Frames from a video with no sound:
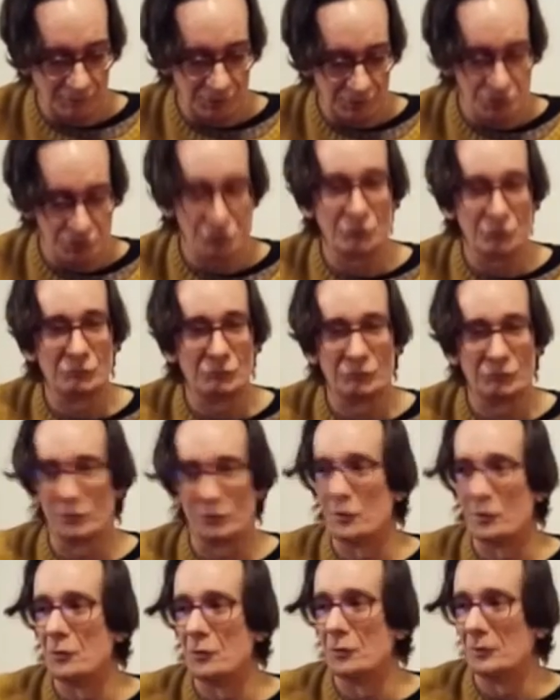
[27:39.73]
tune for
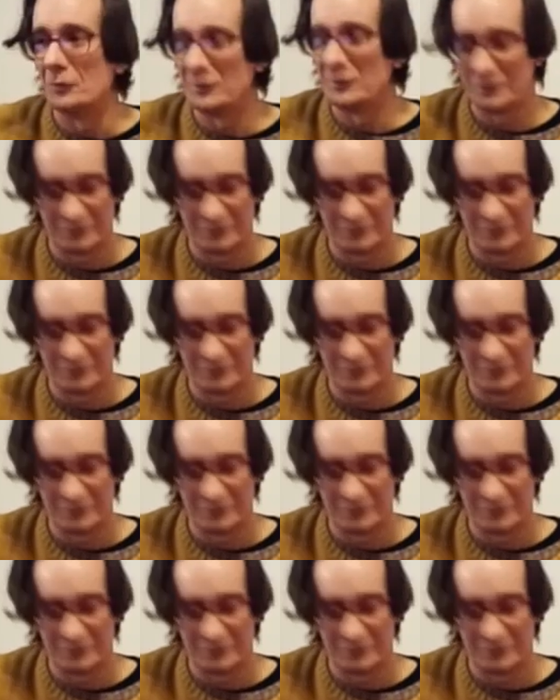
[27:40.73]
Noel.